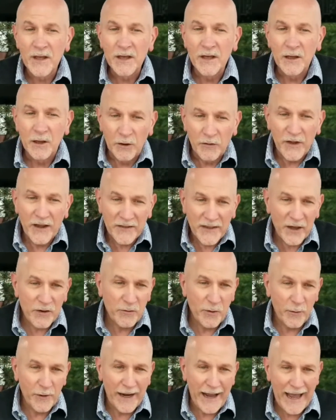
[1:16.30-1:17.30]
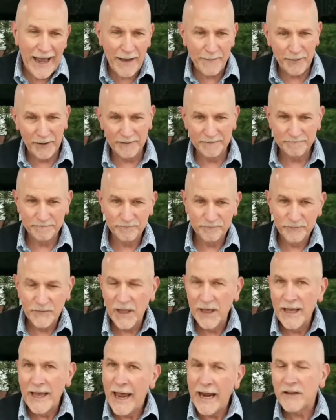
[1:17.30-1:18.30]
You think that's what would happen.
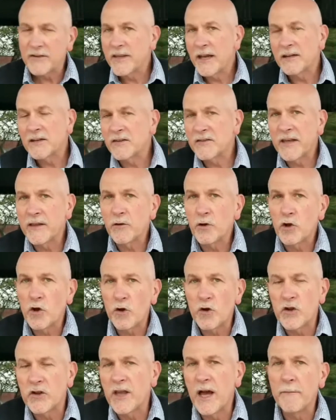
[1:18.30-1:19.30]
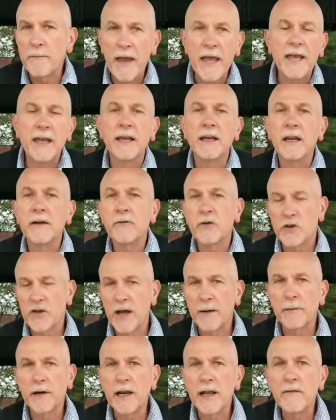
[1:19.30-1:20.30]
And it's not to say the church is not making a difference.
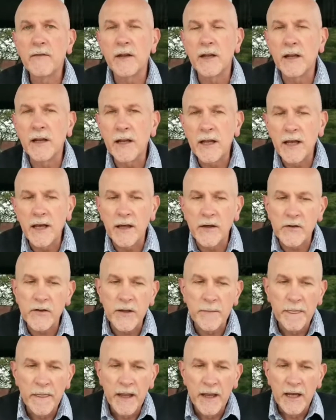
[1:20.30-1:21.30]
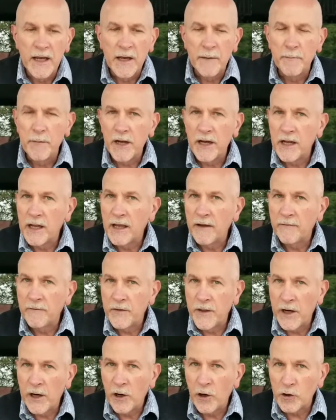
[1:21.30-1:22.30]
I believe that it is. But if
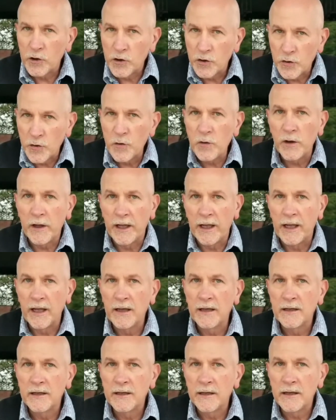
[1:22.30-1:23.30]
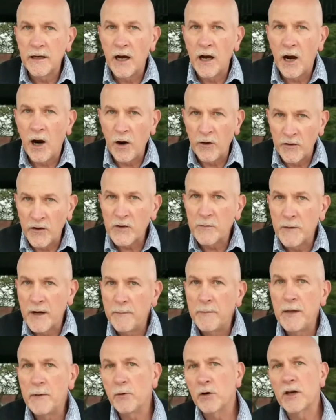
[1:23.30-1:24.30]
they're truly... are this many
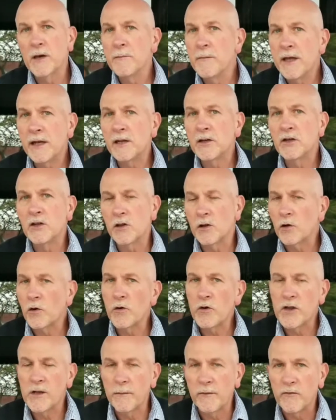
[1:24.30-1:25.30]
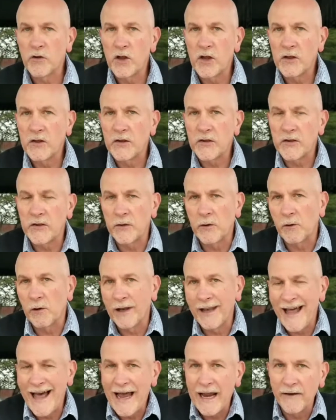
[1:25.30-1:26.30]
people committed to the Lordship of Jesus in their
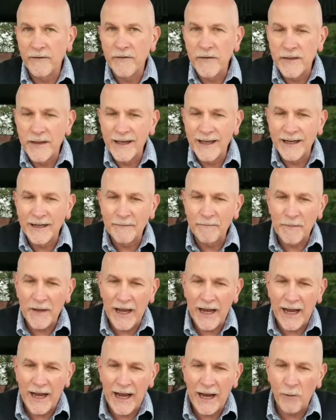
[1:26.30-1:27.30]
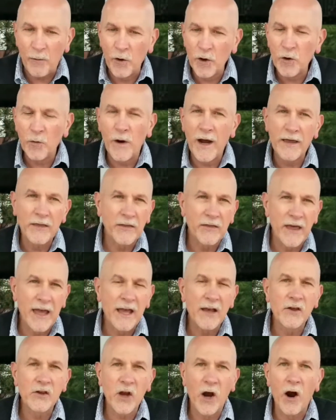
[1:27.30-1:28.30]
life, then I wonder why
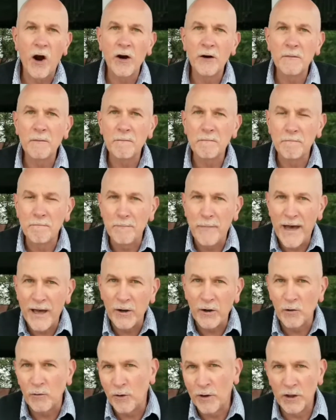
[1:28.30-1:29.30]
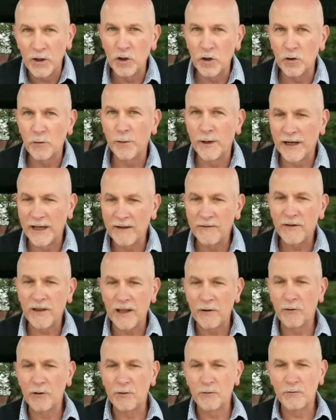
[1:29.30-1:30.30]
things aren't better. You believe that
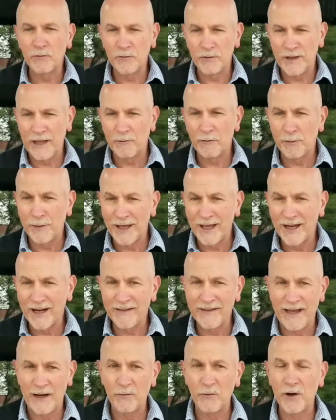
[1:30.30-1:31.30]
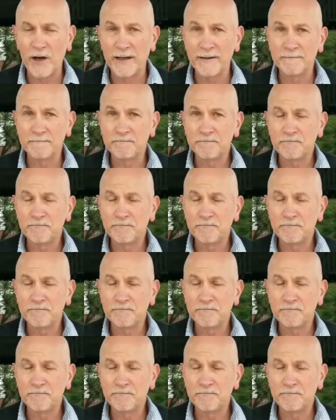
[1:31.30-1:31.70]
they would be getting that way.